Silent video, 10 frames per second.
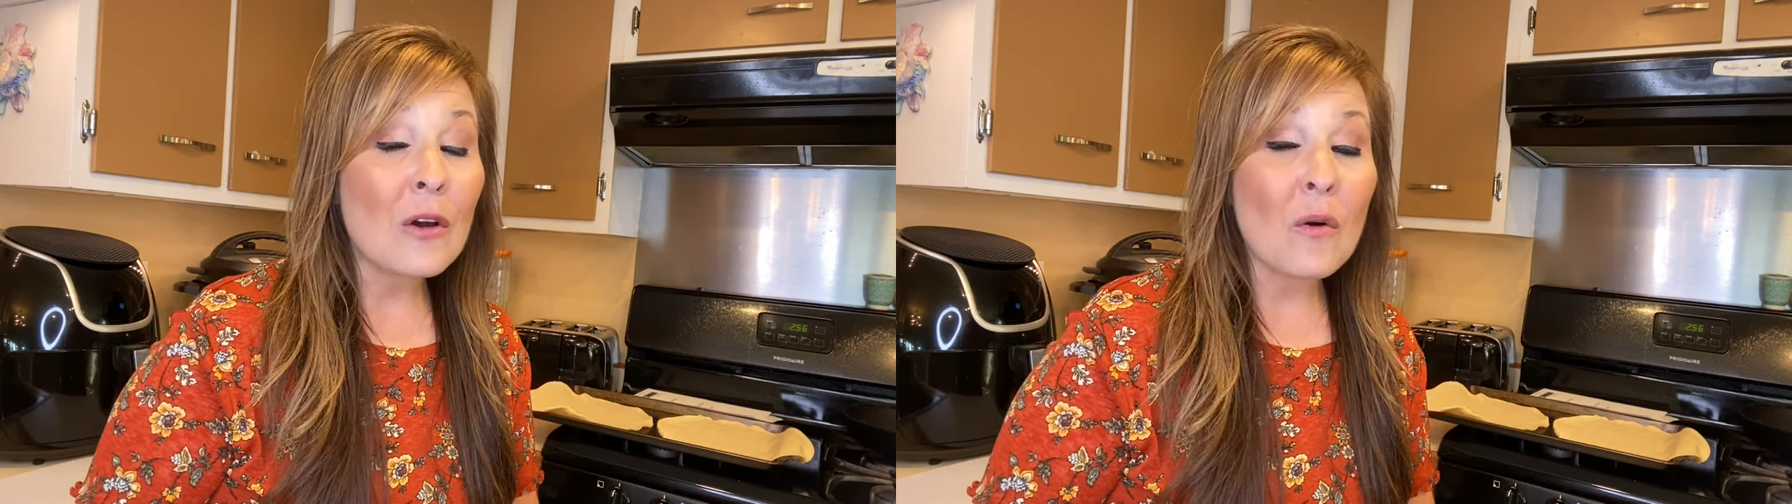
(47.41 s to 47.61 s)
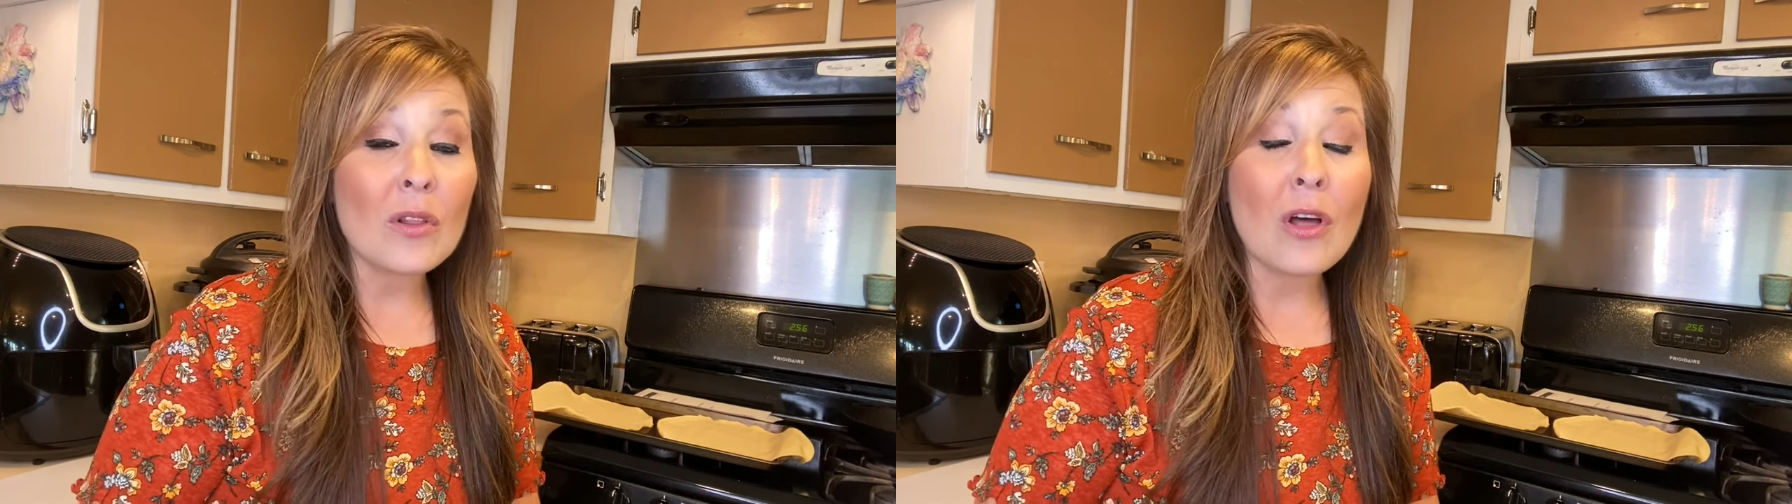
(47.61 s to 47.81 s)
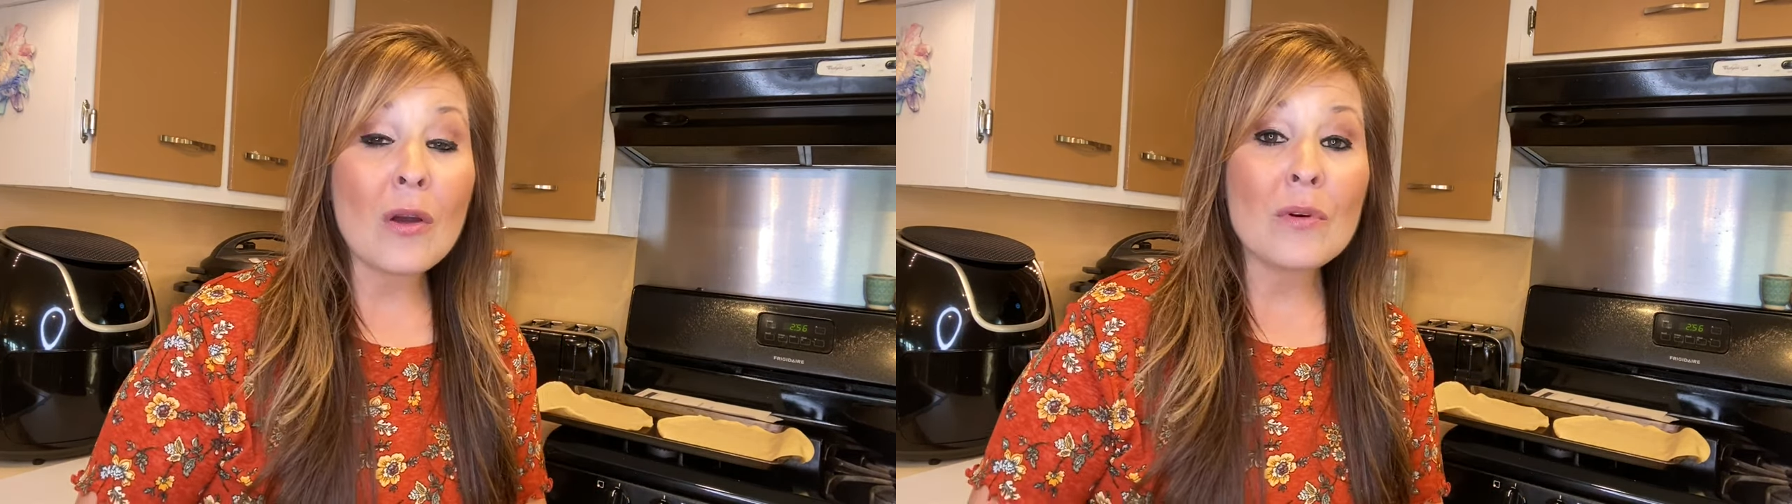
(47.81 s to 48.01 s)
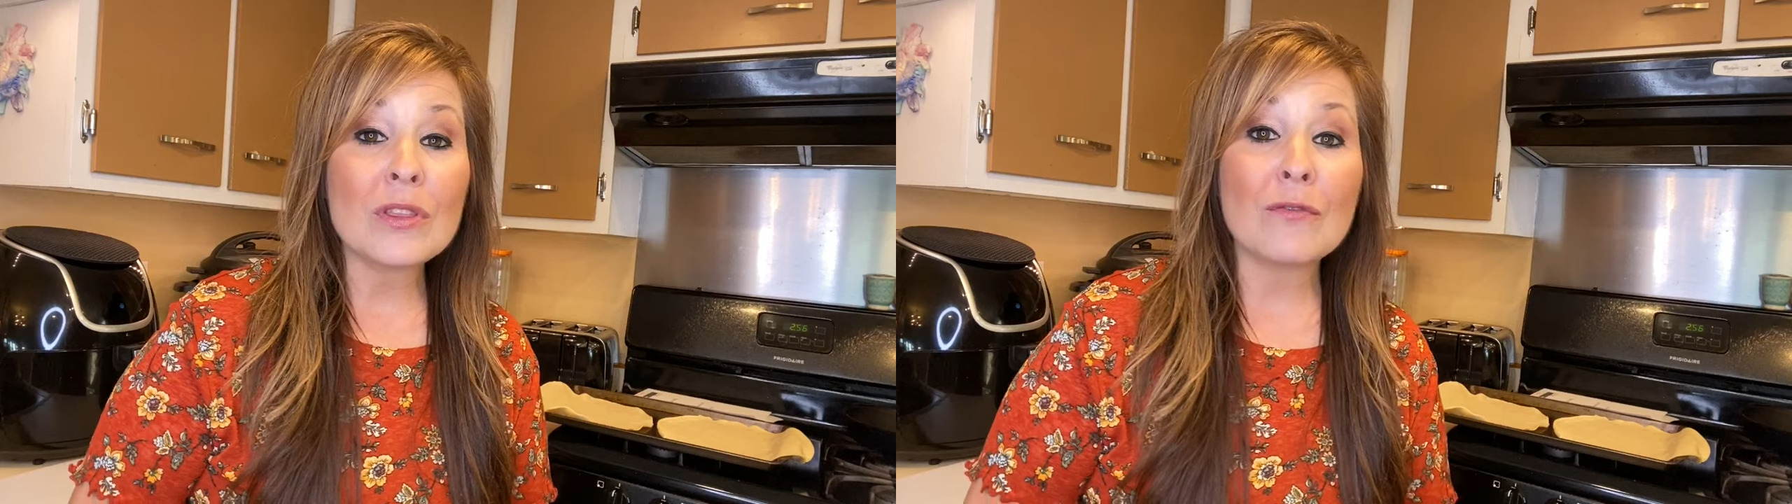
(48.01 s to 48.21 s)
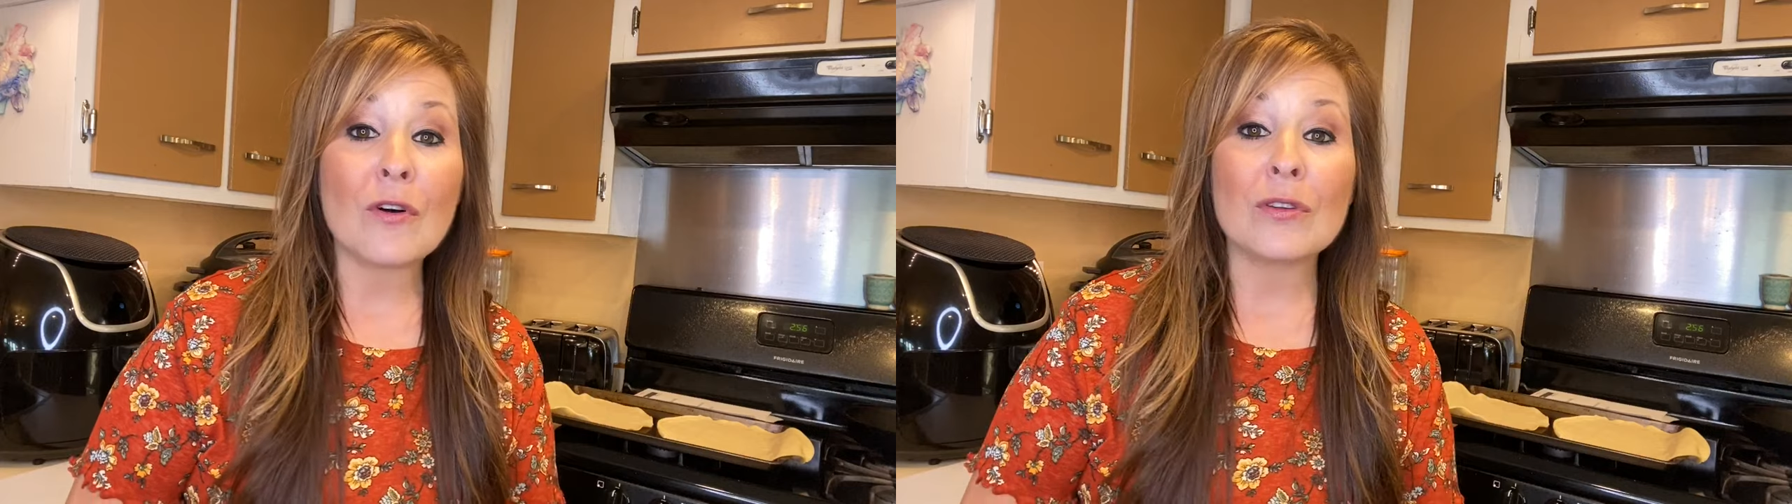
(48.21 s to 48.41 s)
go along with
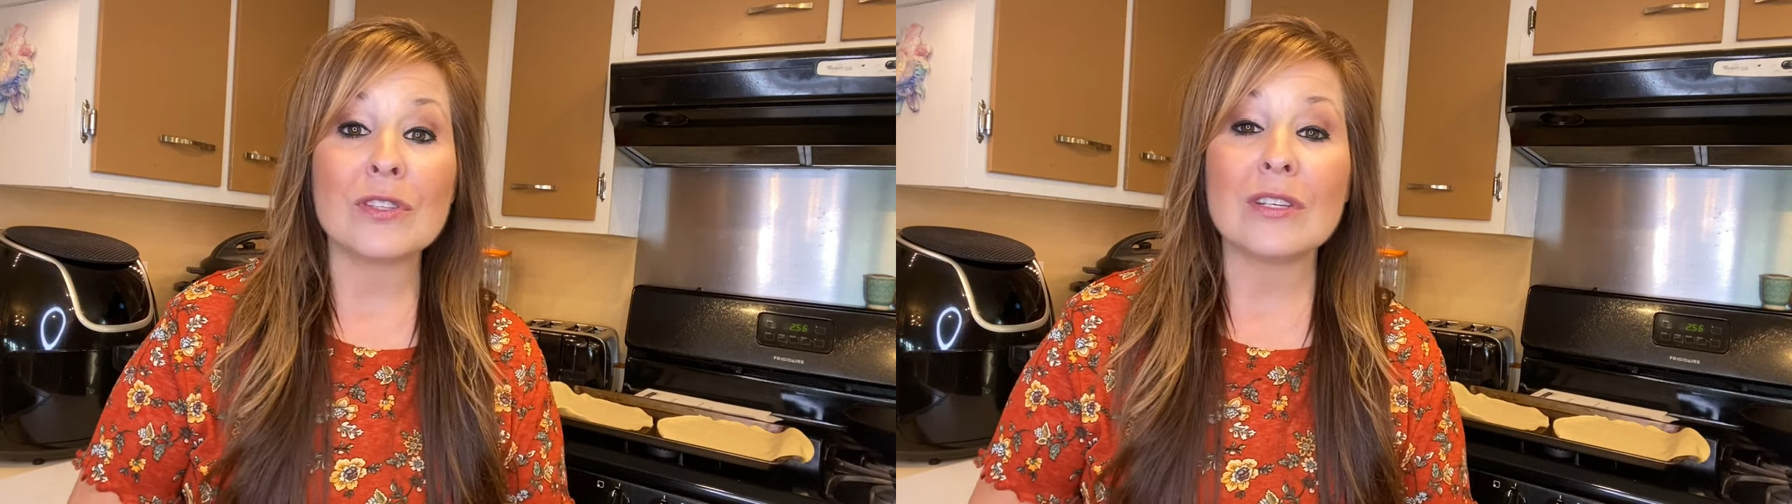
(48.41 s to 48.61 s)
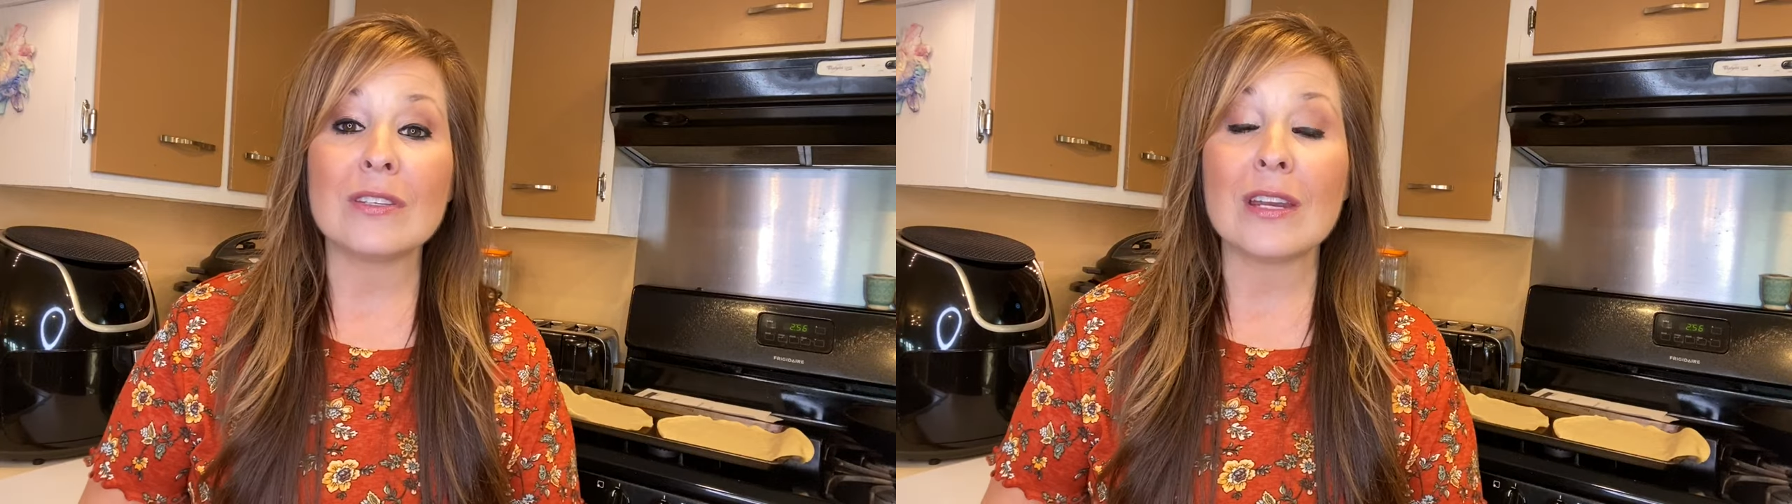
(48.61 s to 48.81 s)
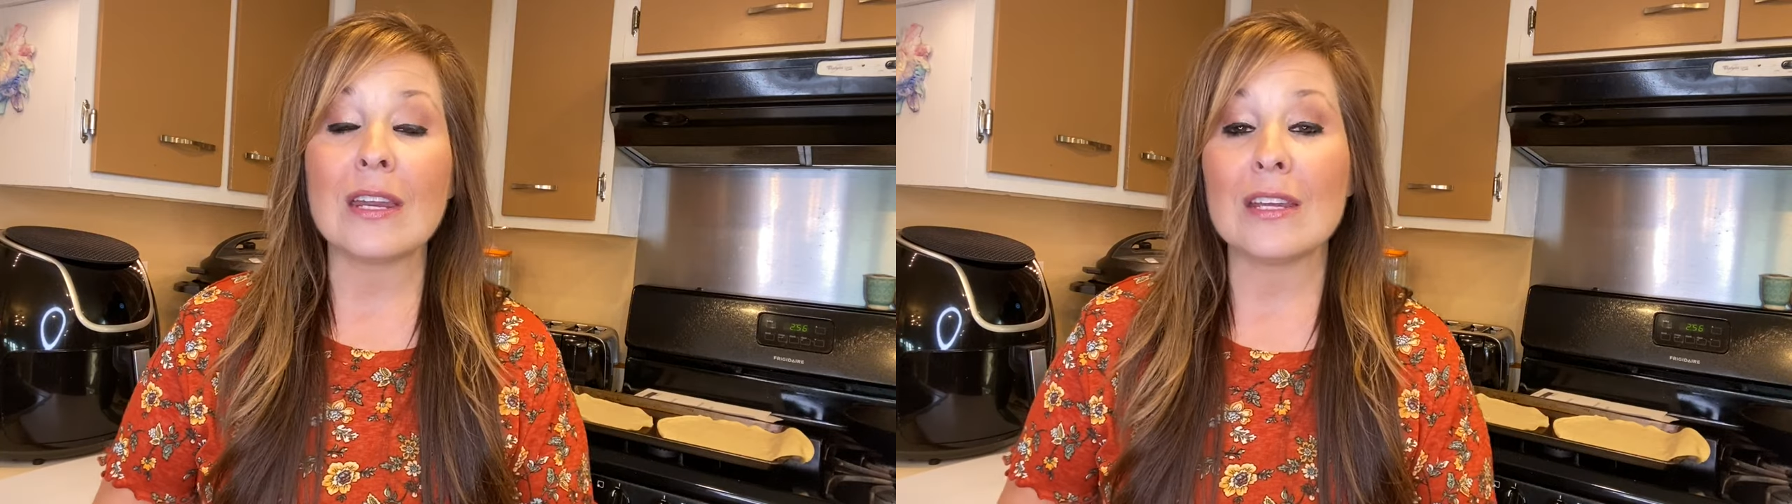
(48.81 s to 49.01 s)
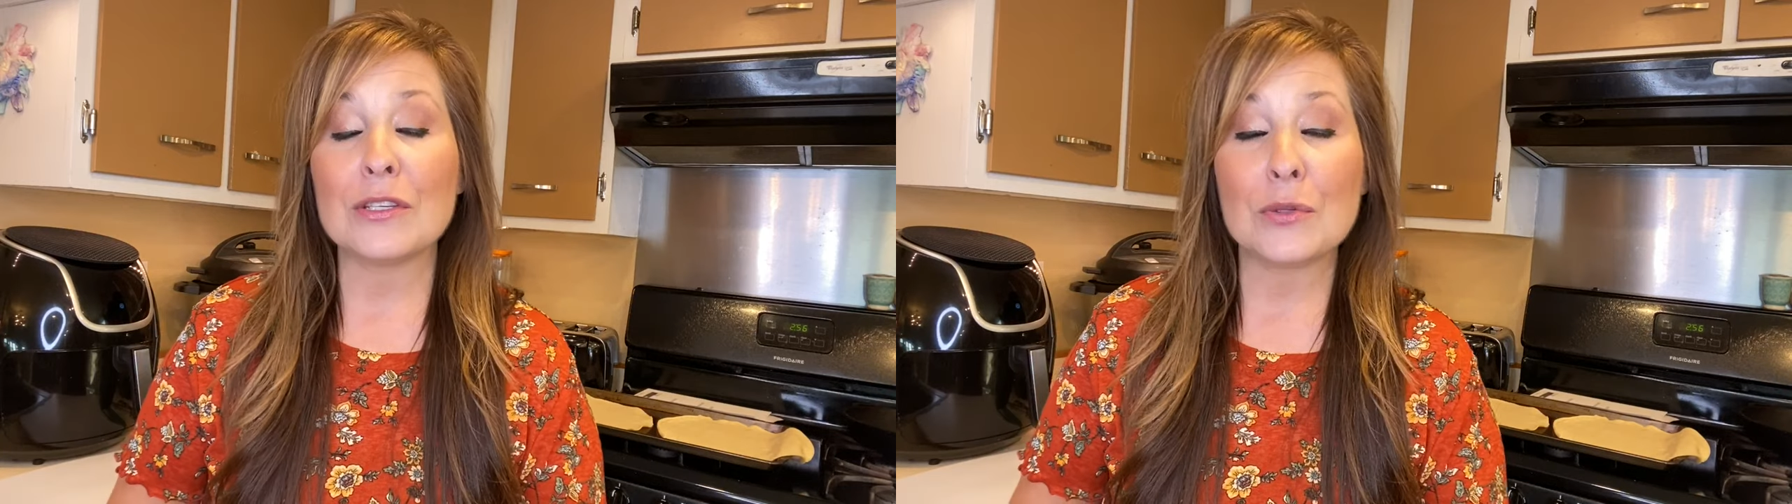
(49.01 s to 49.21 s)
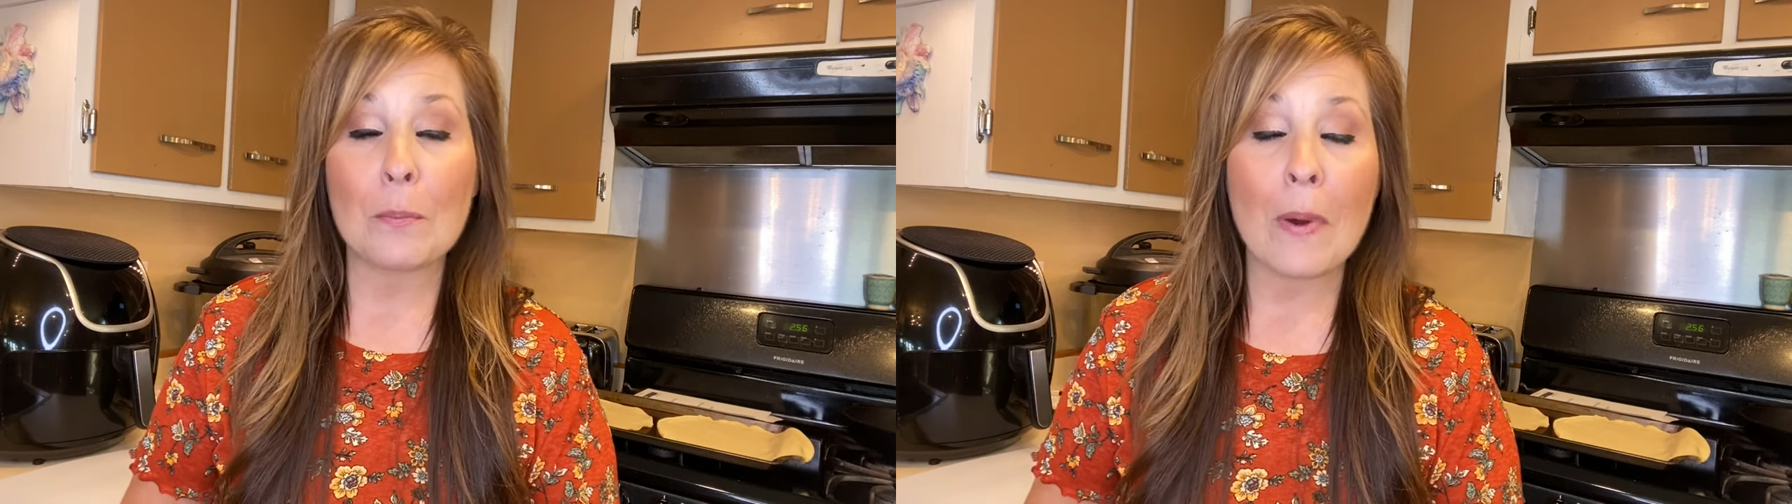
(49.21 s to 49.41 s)
the fall season is